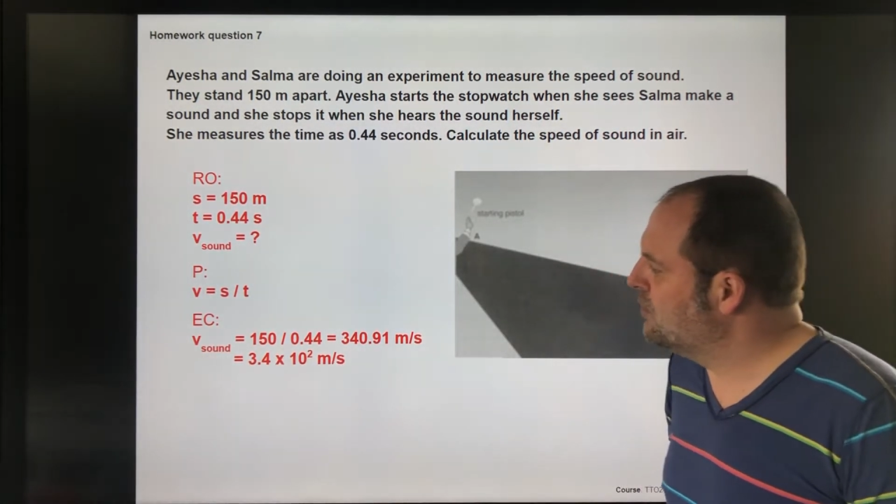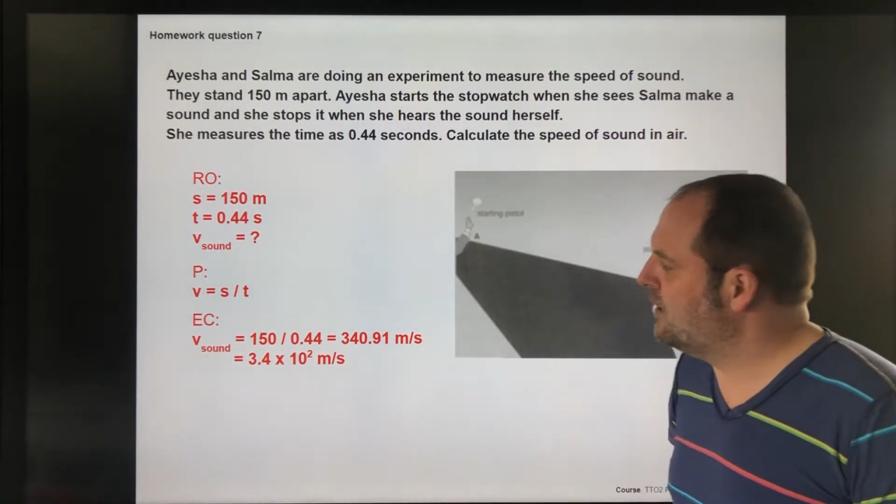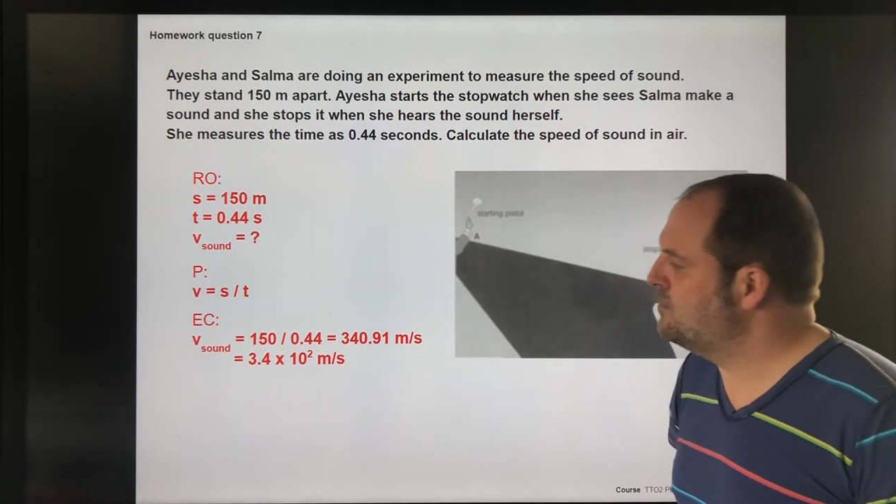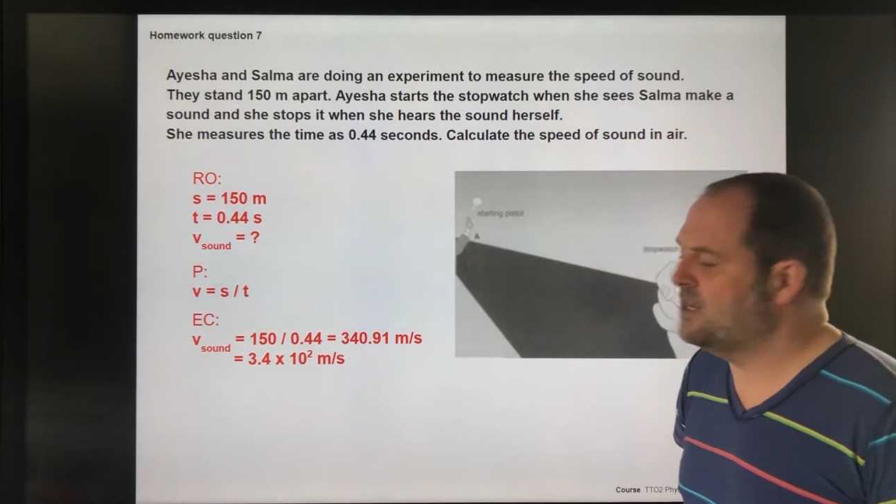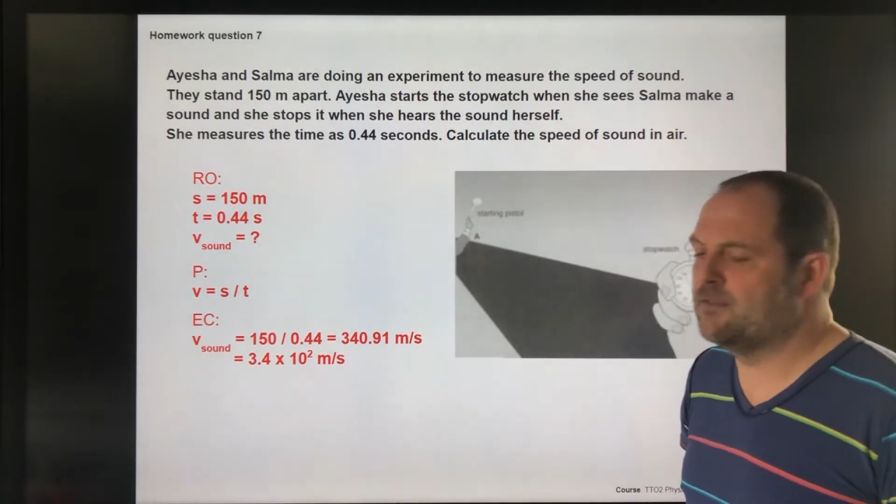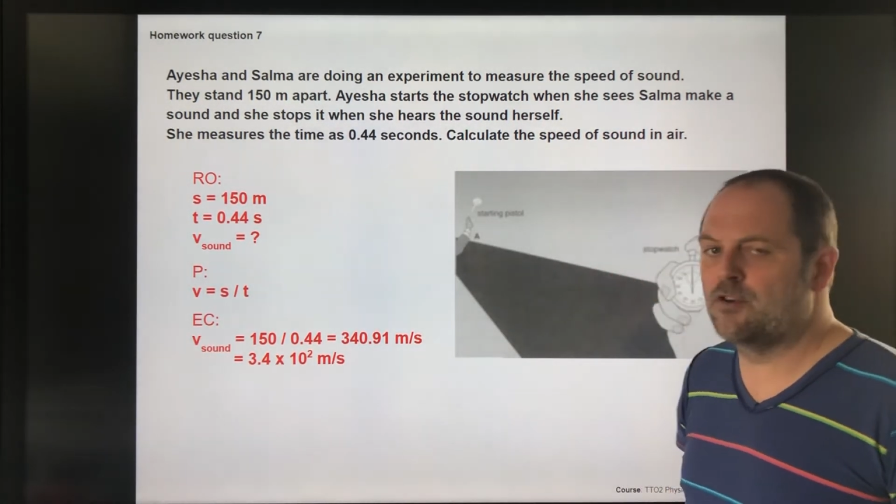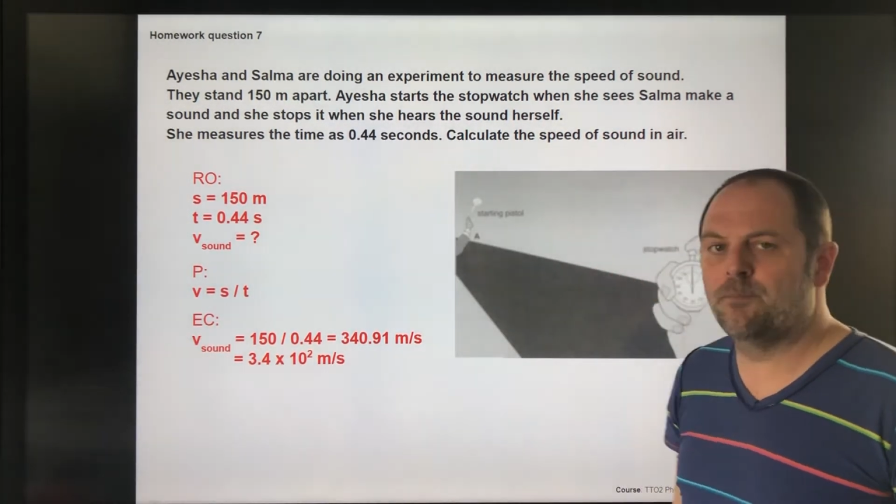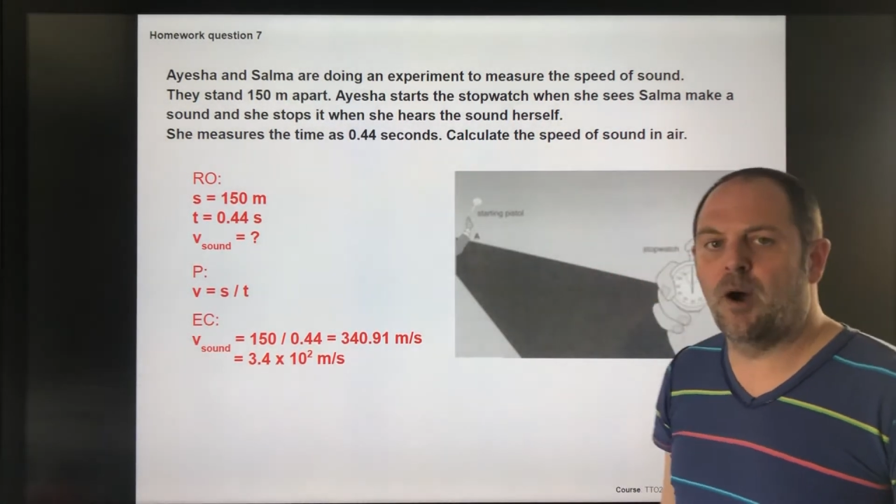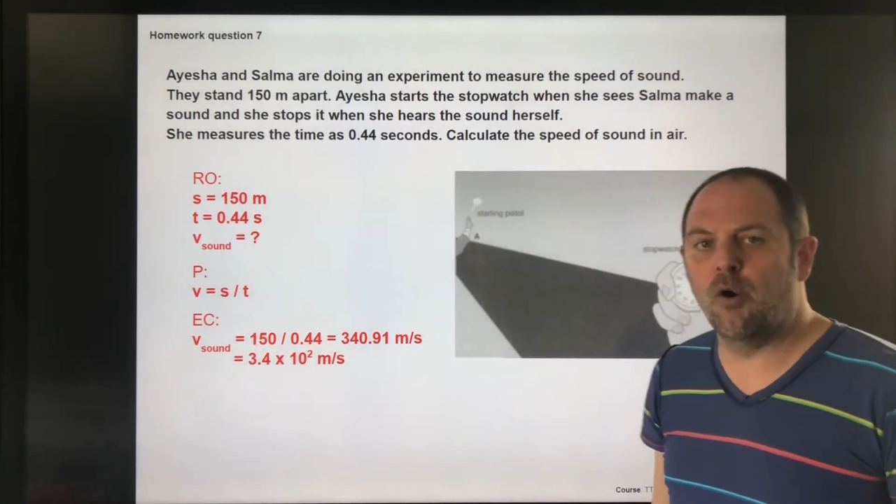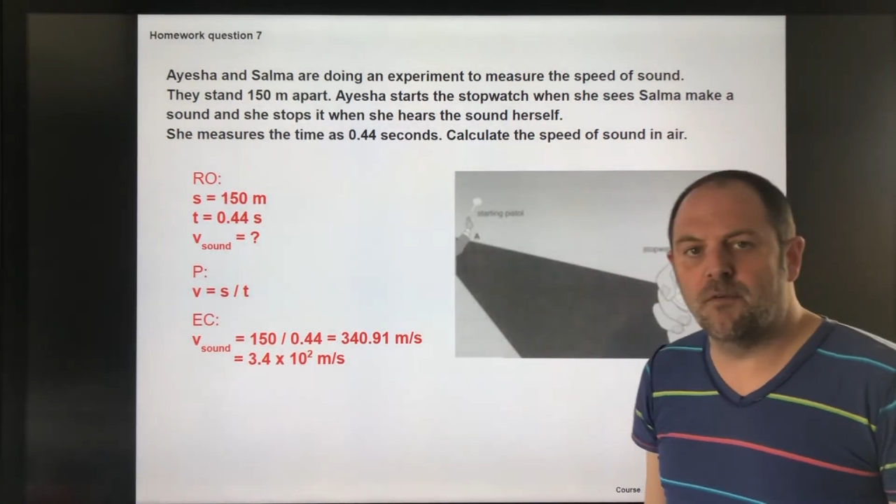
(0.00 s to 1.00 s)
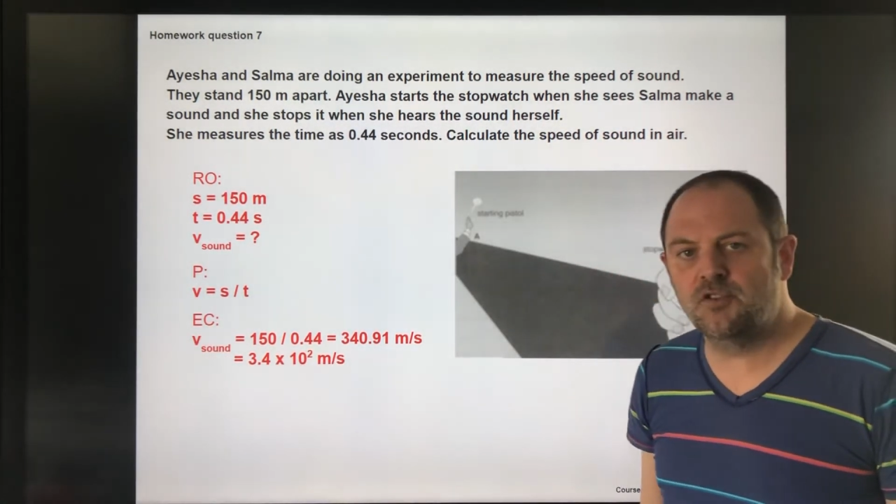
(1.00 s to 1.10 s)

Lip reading: times 10 to the power of